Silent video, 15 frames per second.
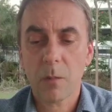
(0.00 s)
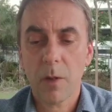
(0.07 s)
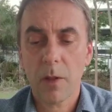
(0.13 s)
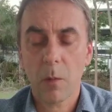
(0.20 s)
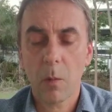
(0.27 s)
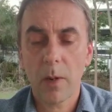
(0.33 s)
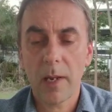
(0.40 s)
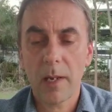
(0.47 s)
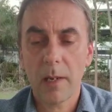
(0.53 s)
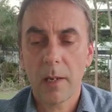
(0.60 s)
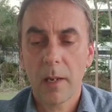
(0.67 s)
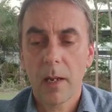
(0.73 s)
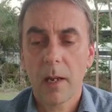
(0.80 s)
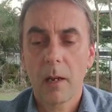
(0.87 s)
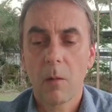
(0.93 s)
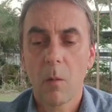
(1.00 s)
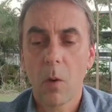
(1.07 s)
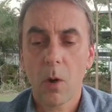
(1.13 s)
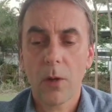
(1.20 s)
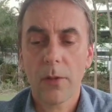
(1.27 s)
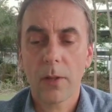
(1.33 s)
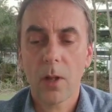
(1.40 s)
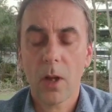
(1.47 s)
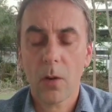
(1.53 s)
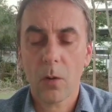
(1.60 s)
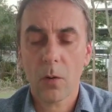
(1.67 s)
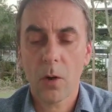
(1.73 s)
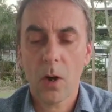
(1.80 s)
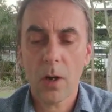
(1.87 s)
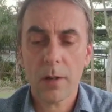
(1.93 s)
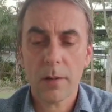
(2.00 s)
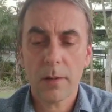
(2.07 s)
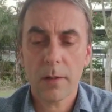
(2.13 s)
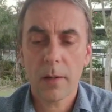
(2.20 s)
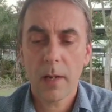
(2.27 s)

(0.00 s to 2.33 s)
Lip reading: us whether we walk in the light or not.